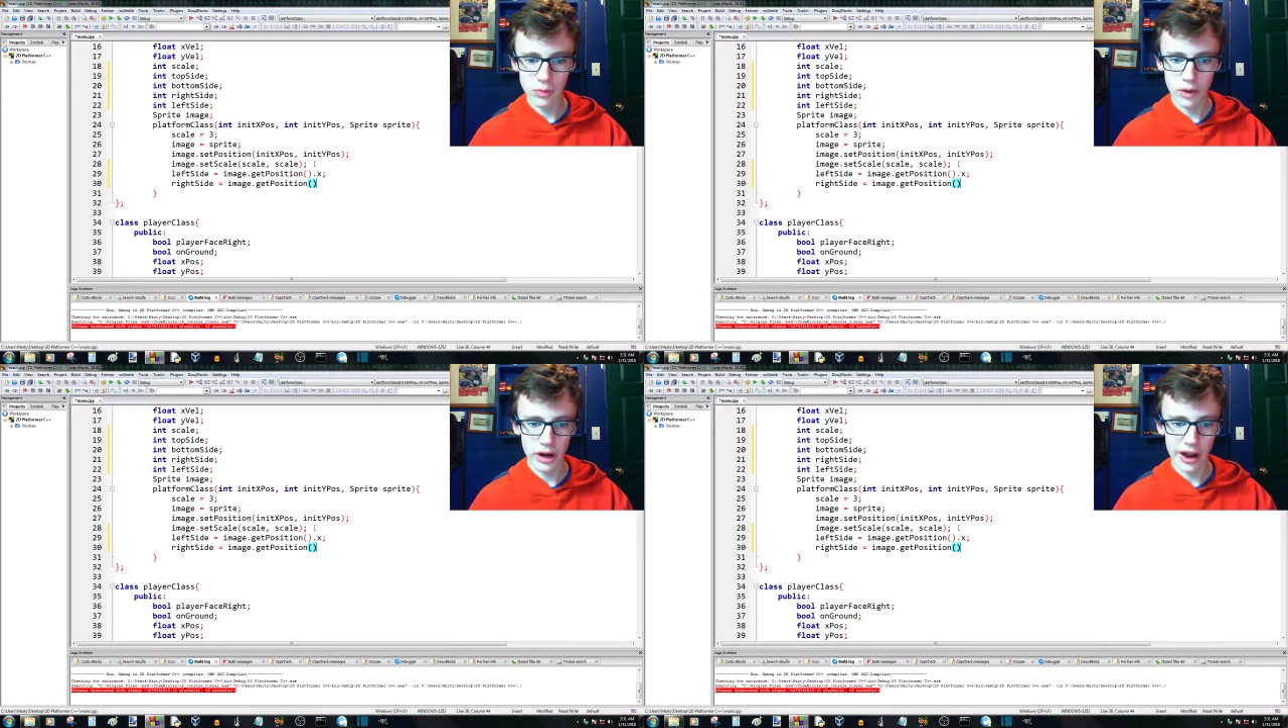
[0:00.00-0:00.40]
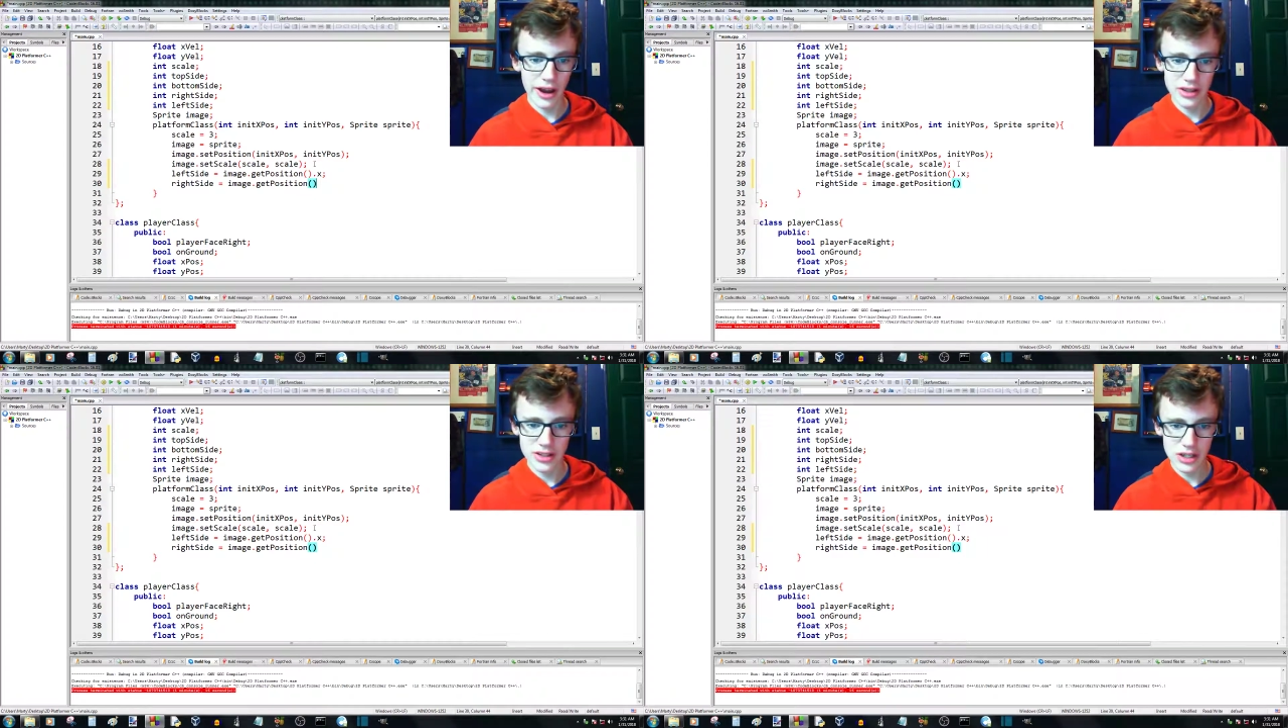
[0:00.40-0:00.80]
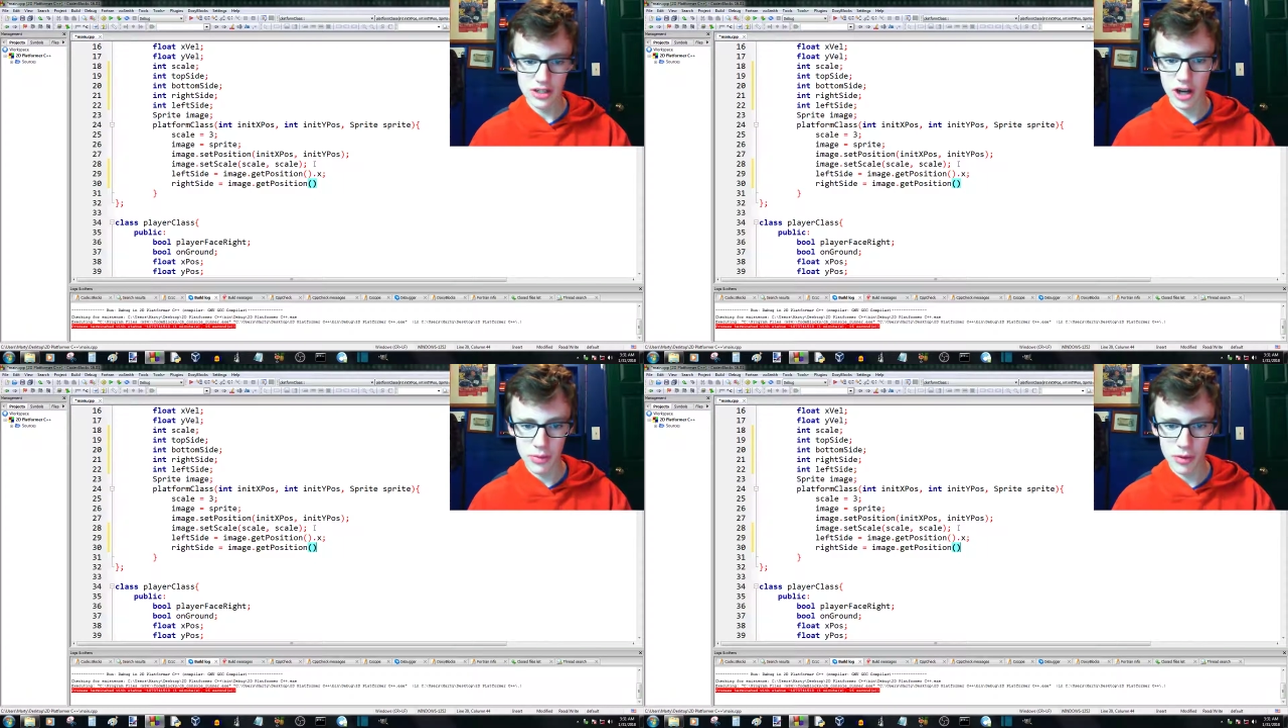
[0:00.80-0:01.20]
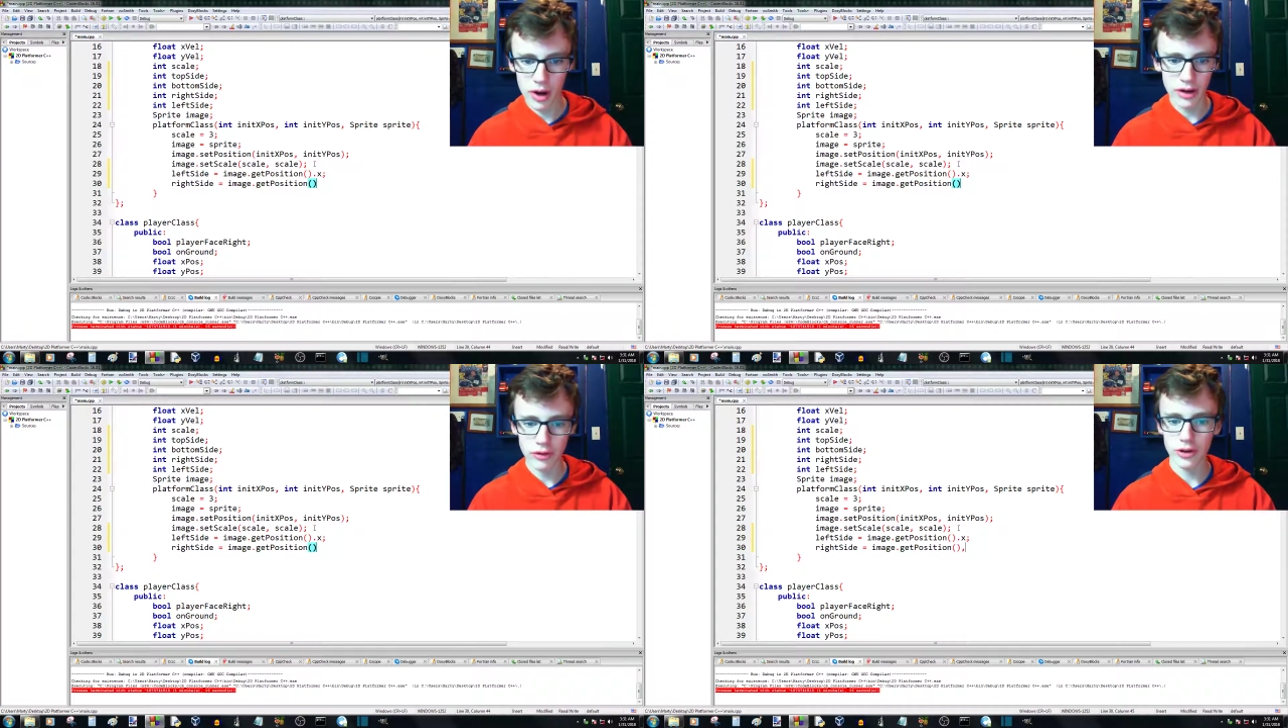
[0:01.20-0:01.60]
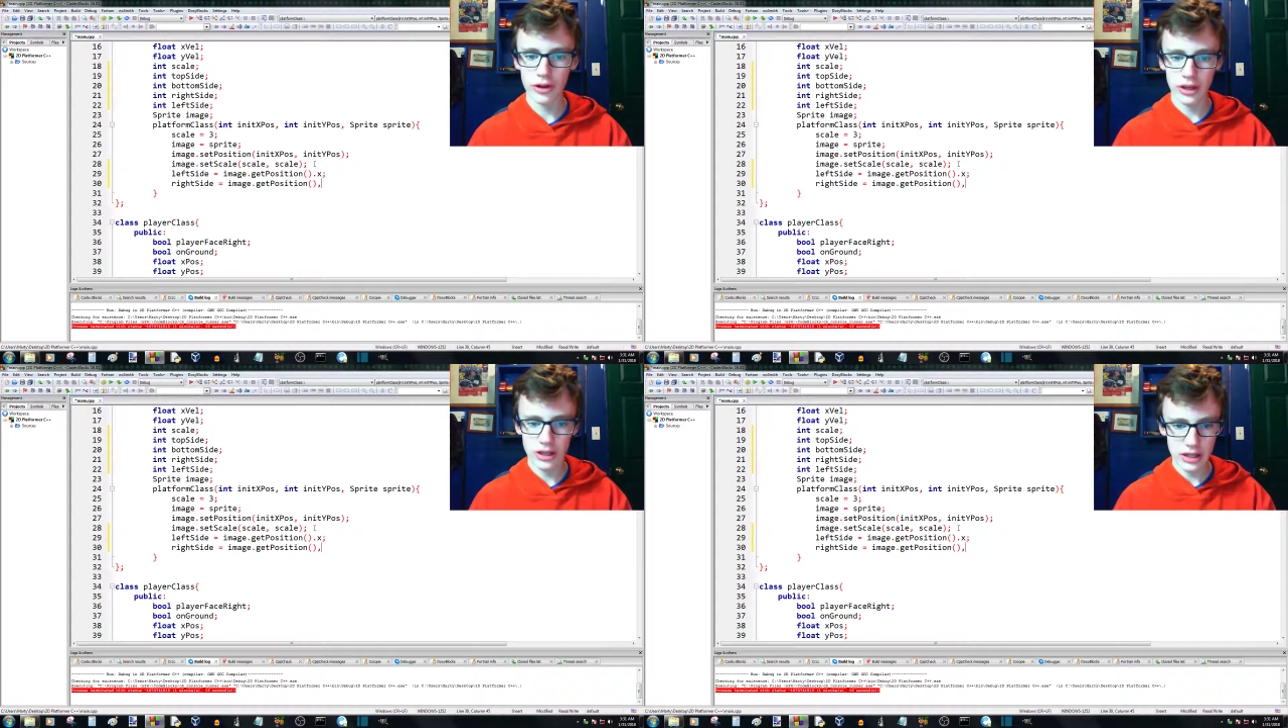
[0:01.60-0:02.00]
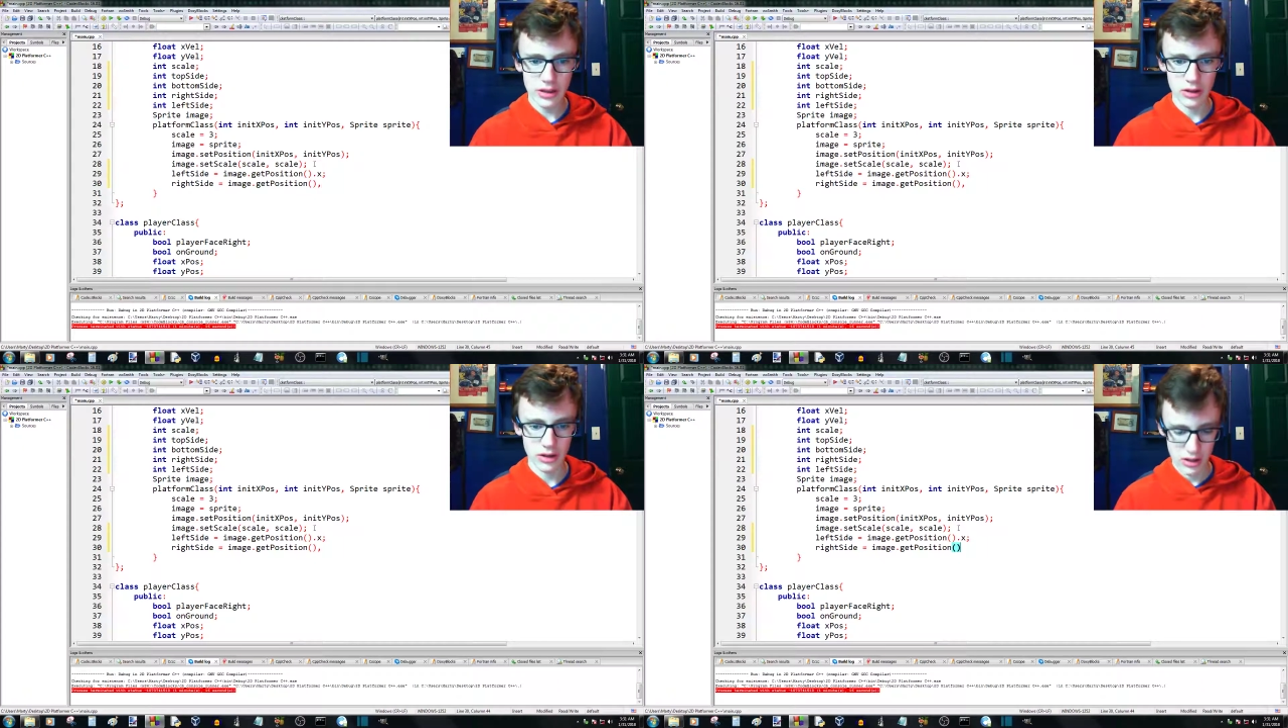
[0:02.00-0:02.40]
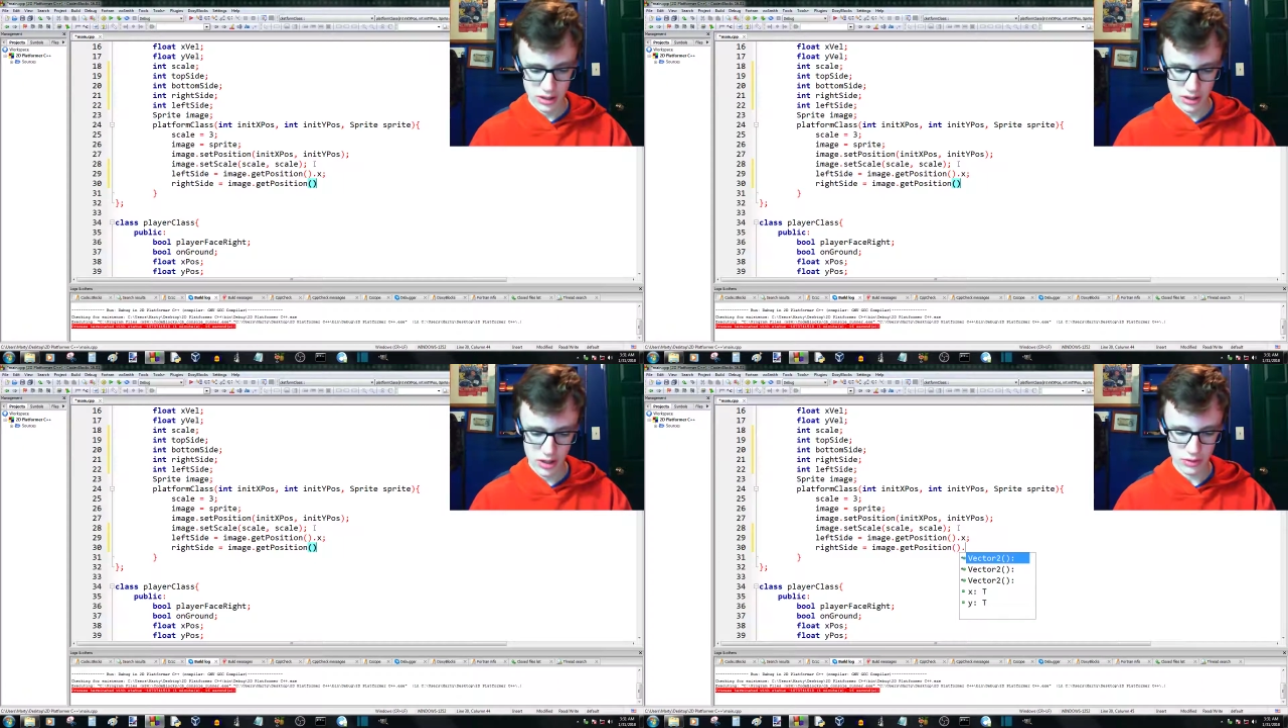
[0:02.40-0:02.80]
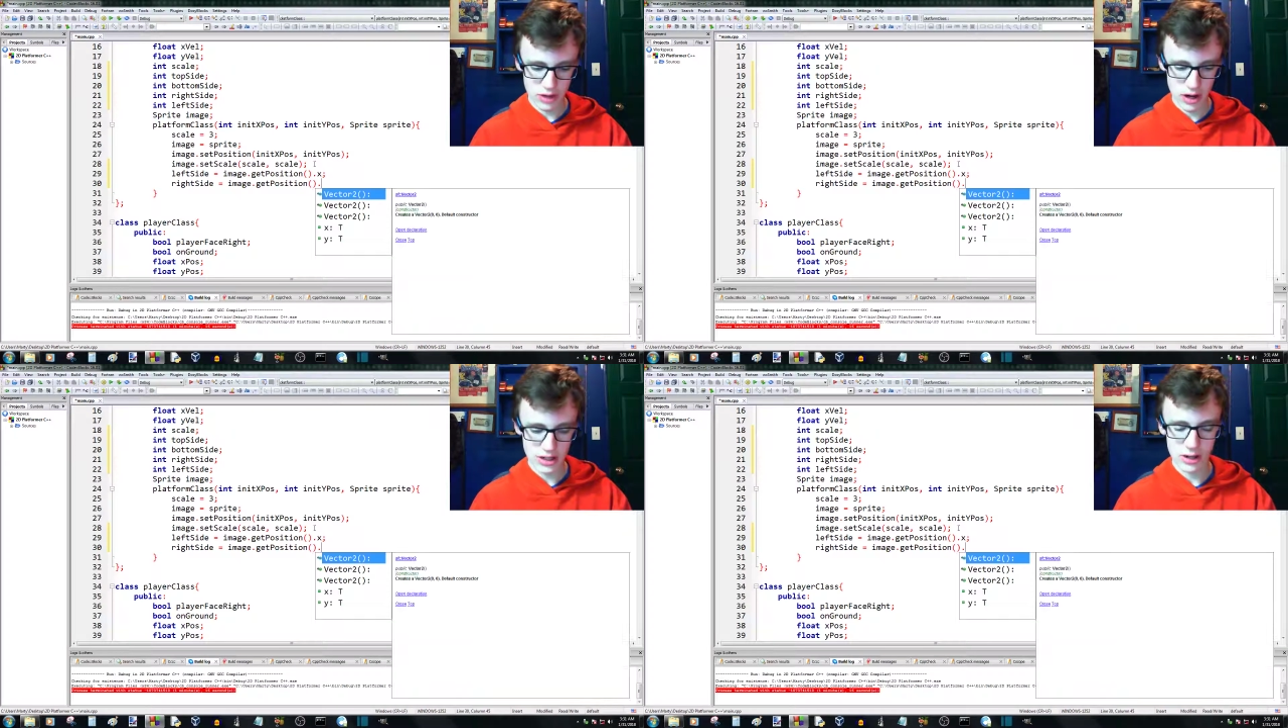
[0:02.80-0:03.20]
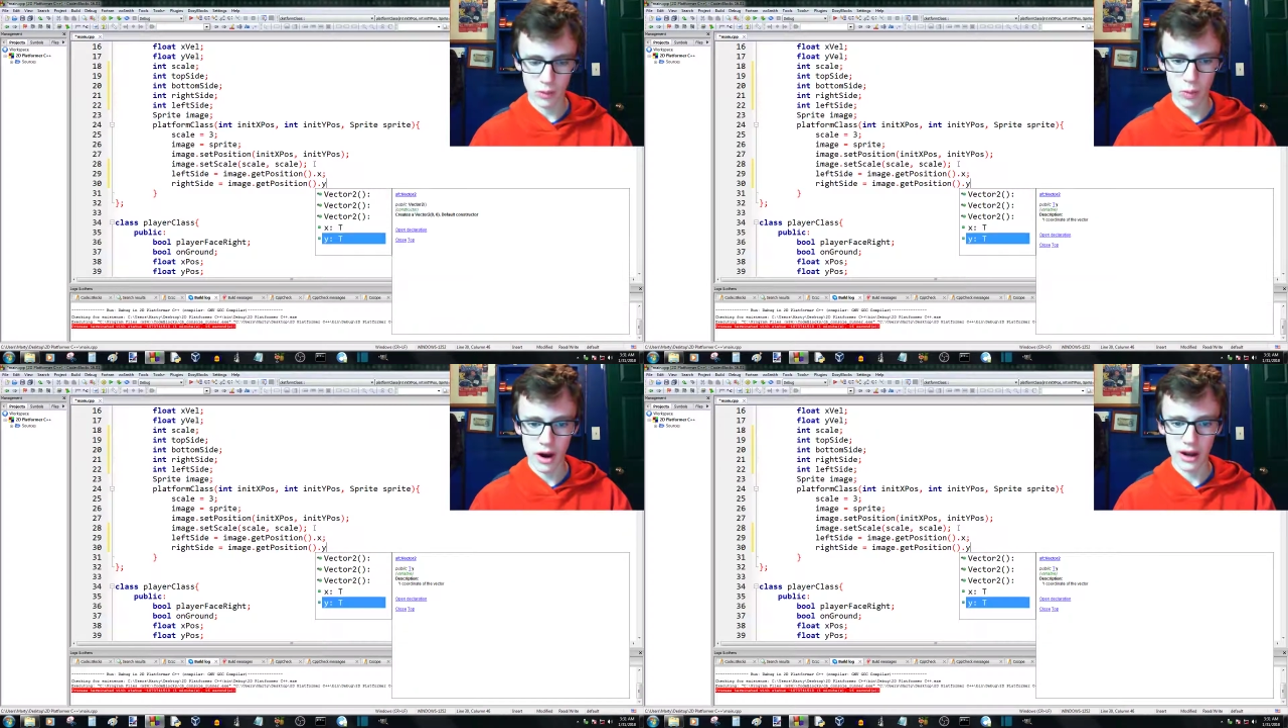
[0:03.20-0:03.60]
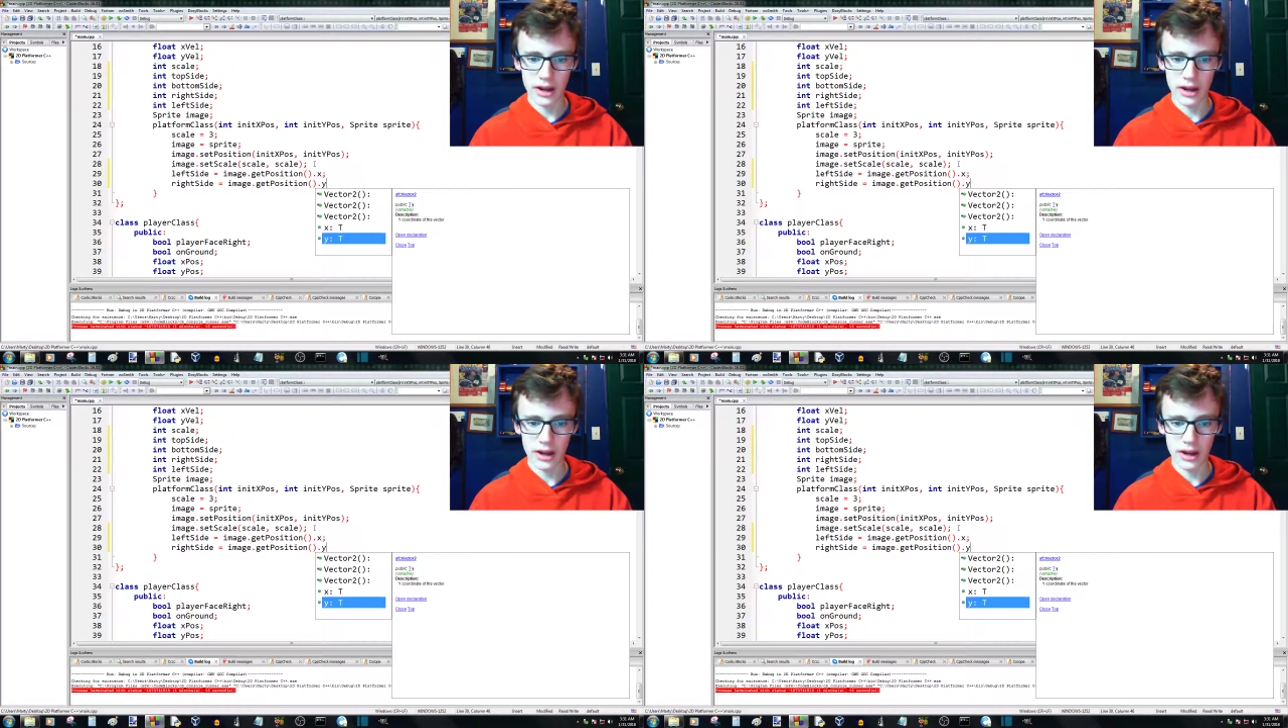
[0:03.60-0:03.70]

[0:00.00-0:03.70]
When I see a typo, I don't really like it either. So dot y.